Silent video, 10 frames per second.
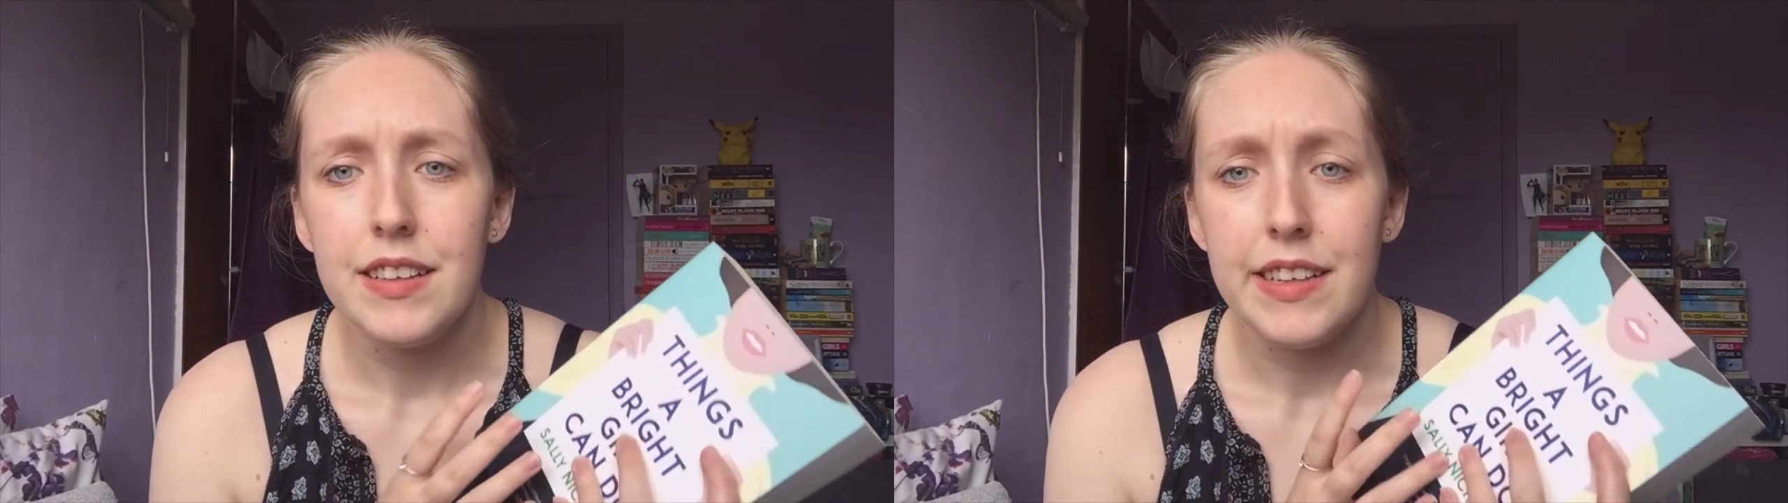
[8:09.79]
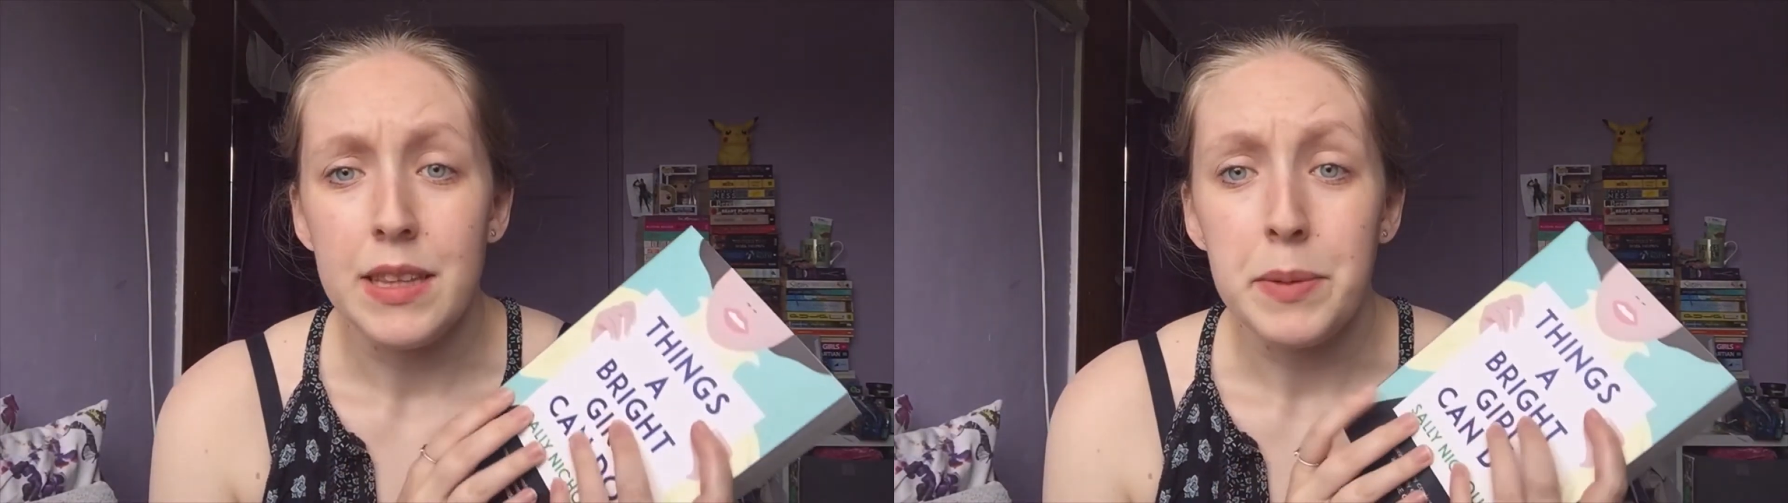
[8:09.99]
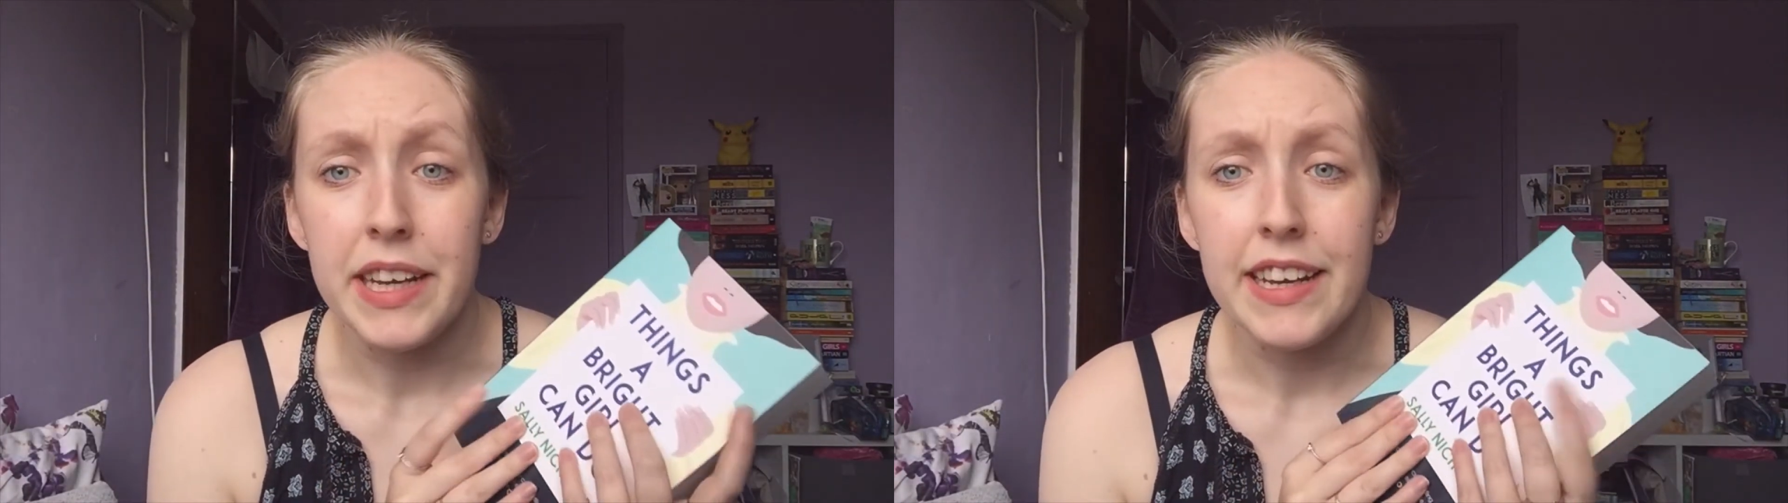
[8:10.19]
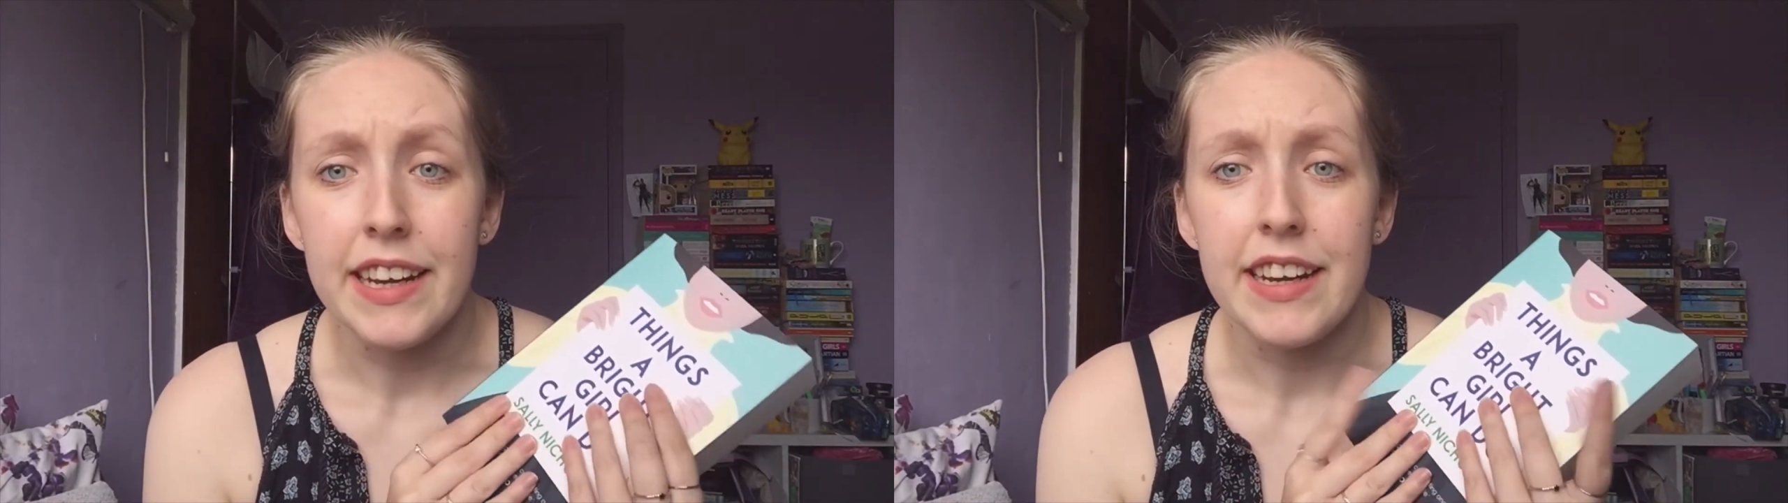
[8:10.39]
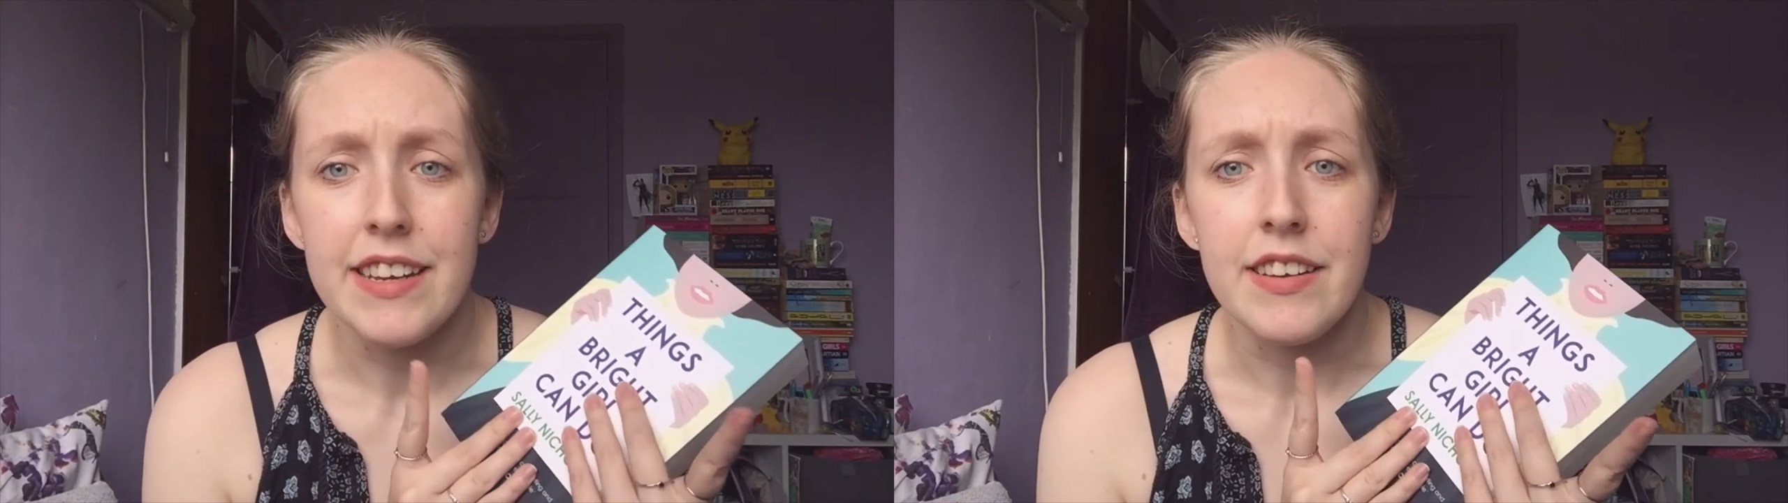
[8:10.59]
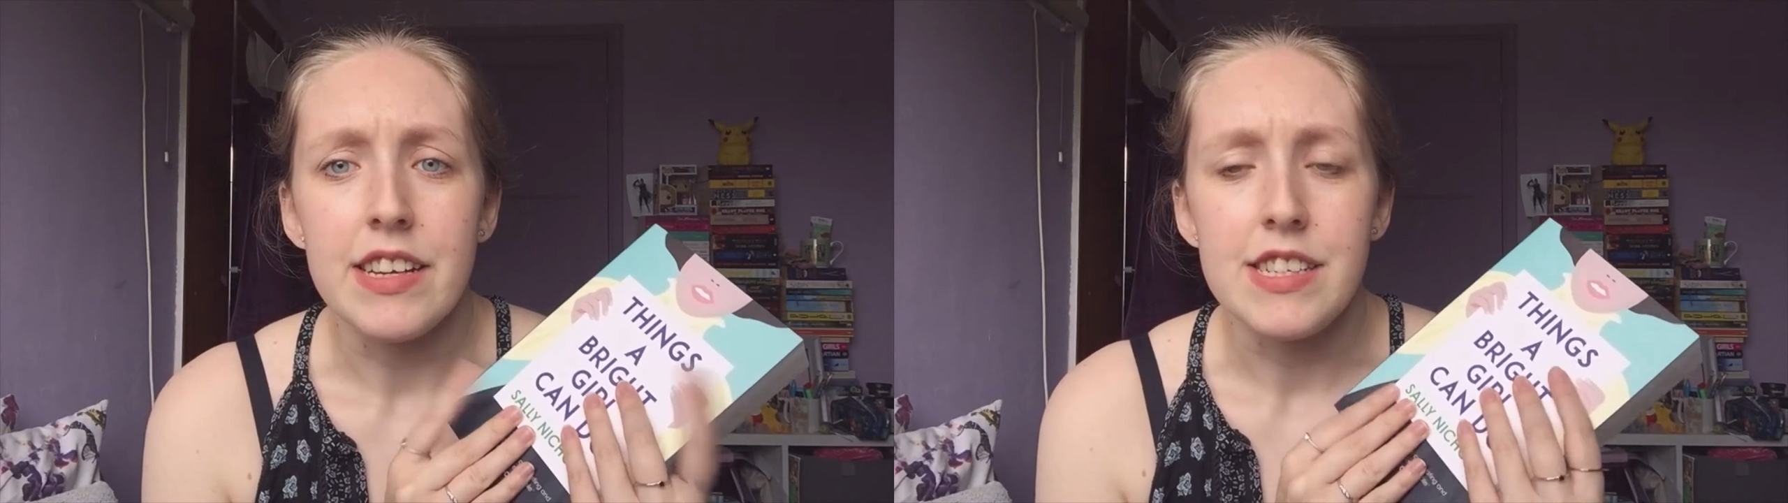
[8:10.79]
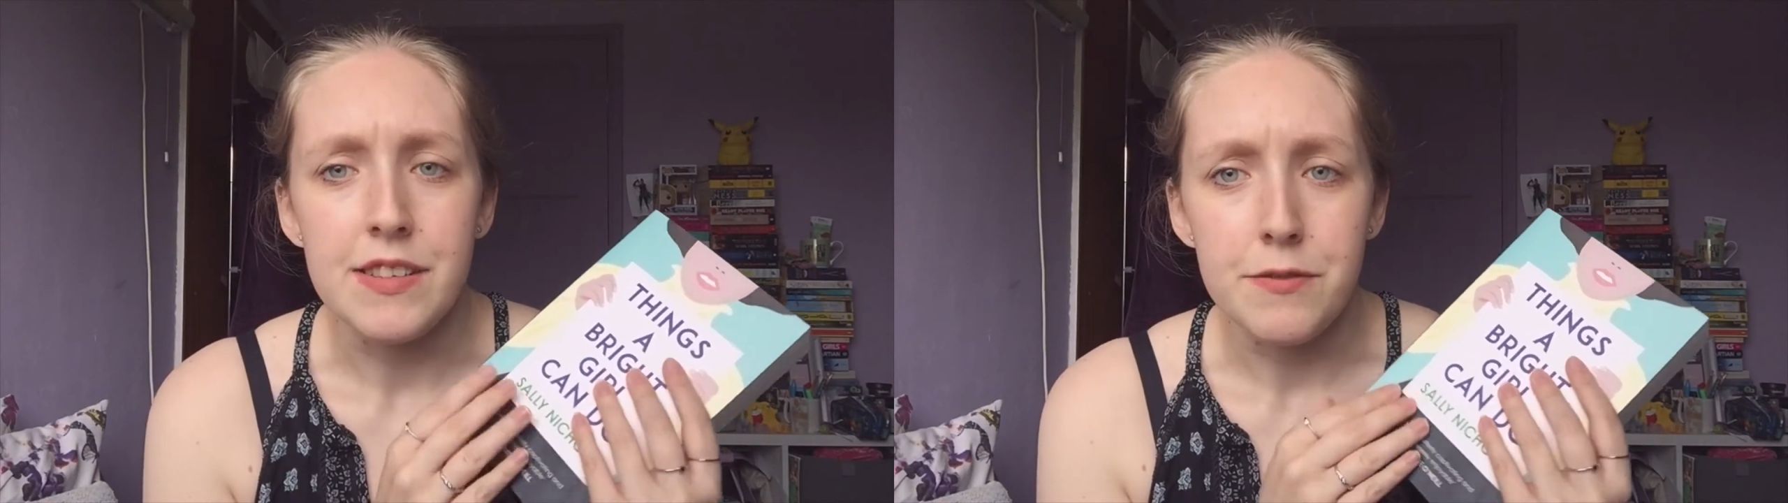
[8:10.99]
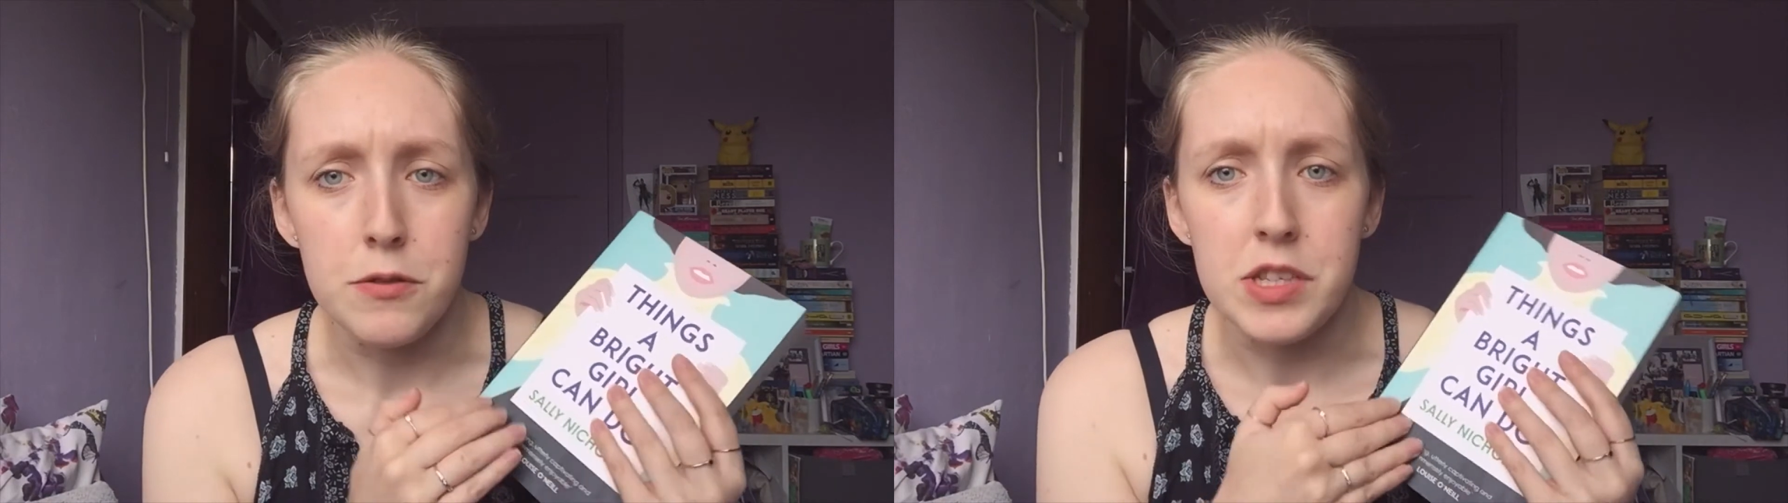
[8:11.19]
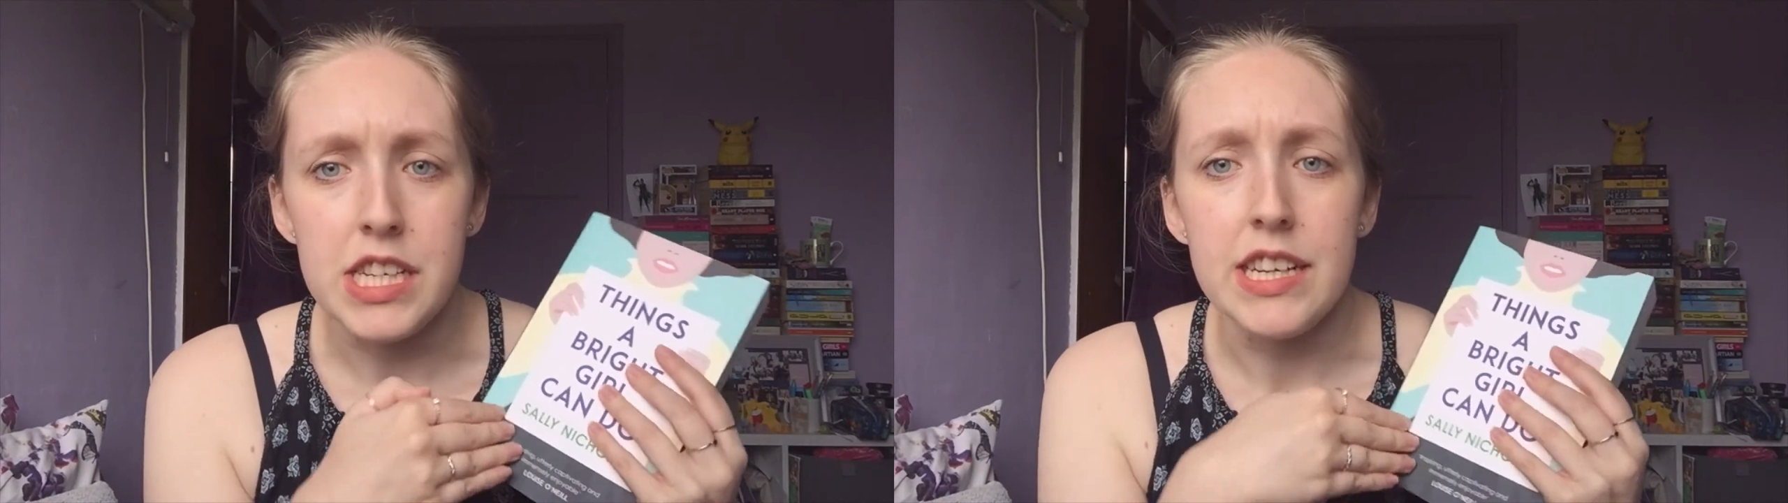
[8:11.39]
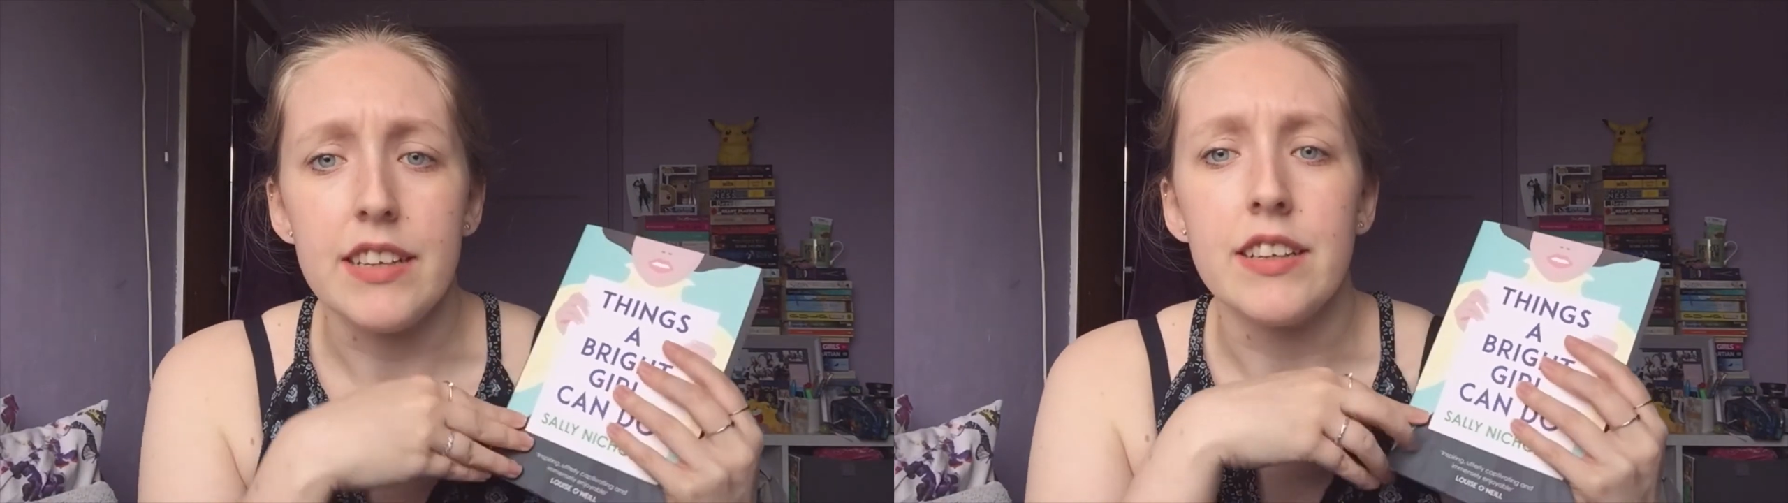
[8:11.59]
in the beginning in
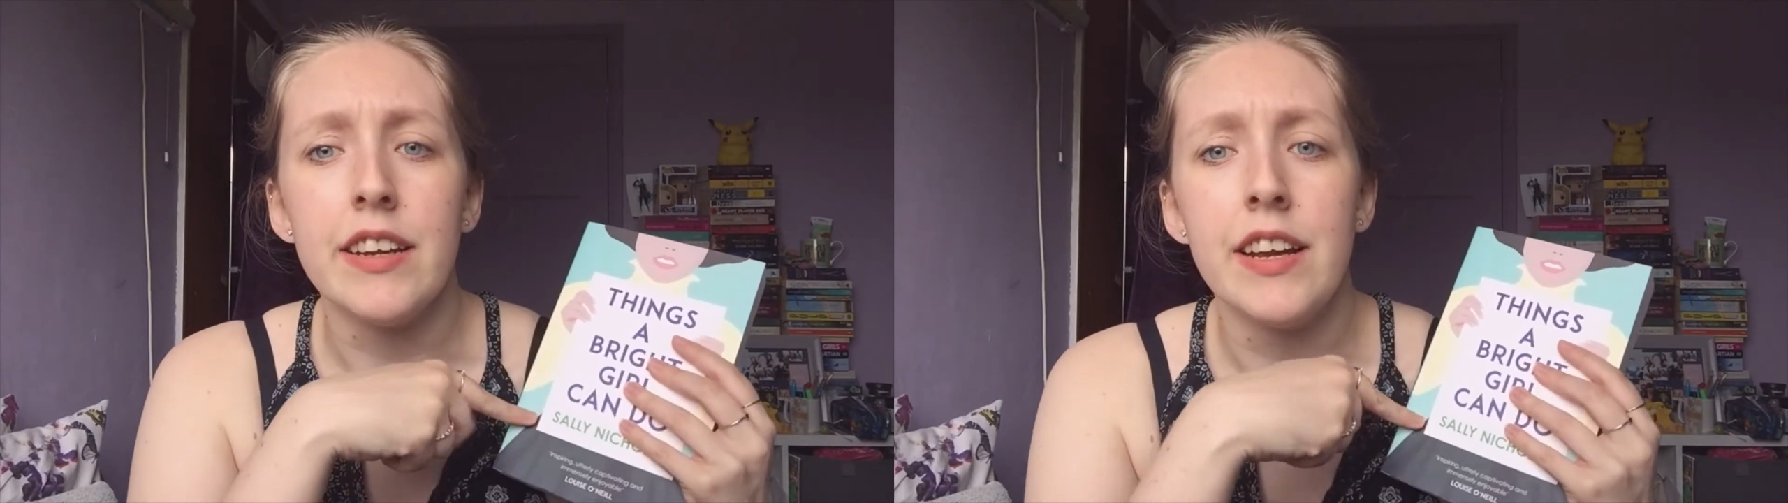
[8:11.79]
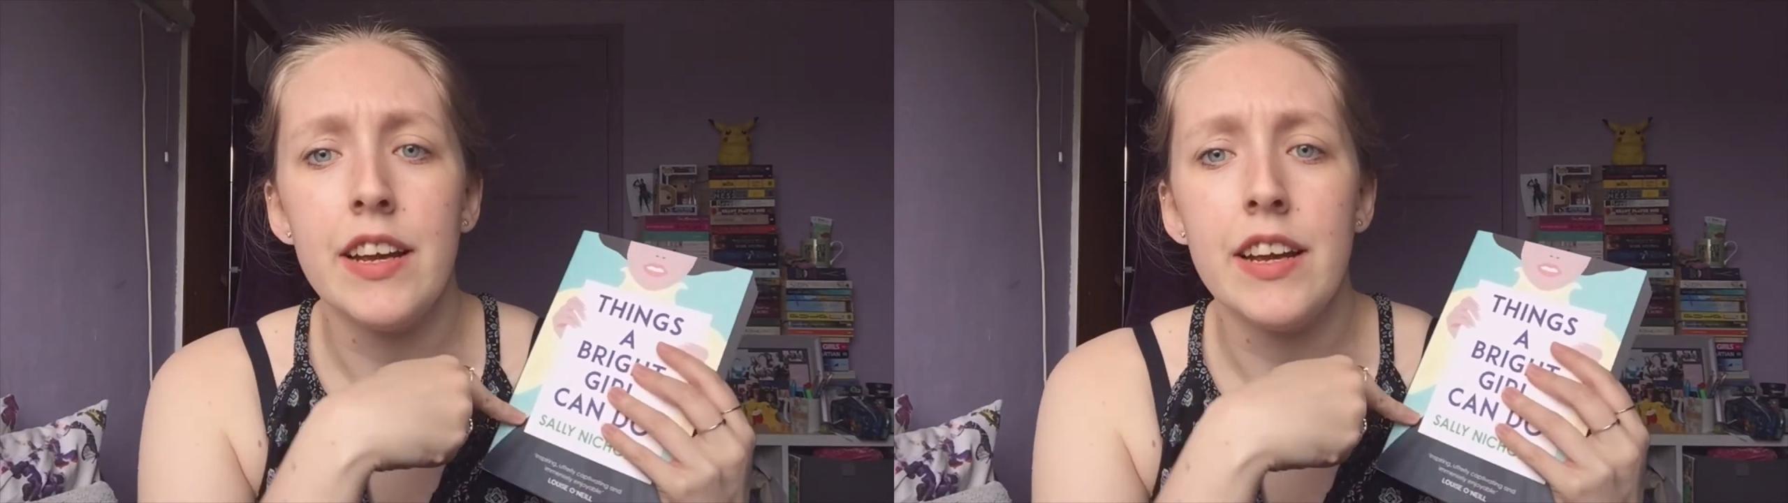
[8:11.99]
1914